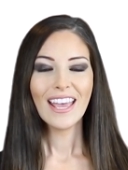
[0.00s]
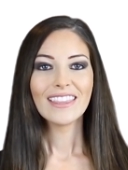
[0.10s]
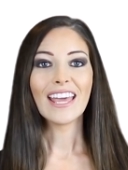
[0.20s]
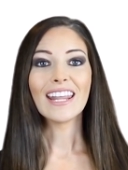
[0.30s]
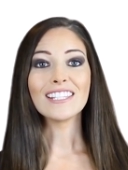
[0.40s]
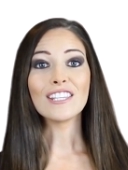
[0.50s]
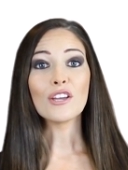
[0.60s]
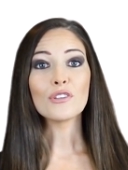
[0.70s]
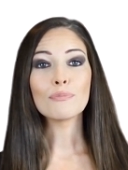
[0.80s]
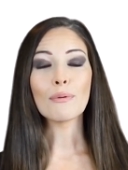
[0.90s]
that is
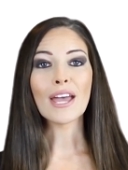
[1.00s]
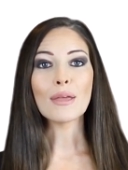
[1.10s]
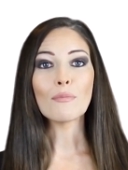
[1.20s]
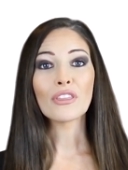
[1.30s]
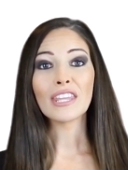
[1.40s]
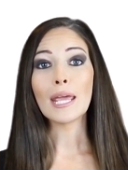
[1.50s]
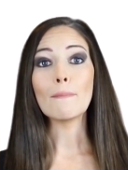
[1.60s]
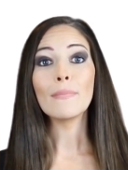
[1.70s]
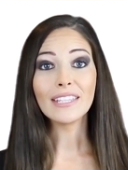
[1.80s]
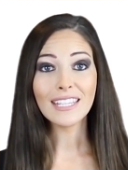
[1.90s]
used by more than a
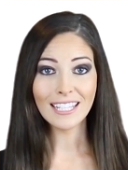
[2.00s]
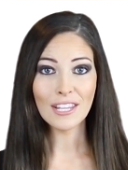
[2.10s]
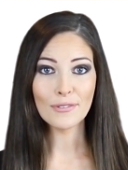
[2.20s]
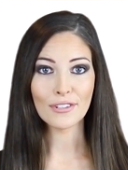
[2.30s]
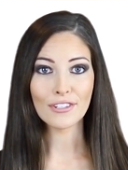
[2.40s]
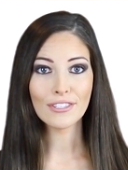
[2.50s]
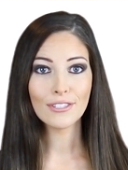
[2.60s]
million users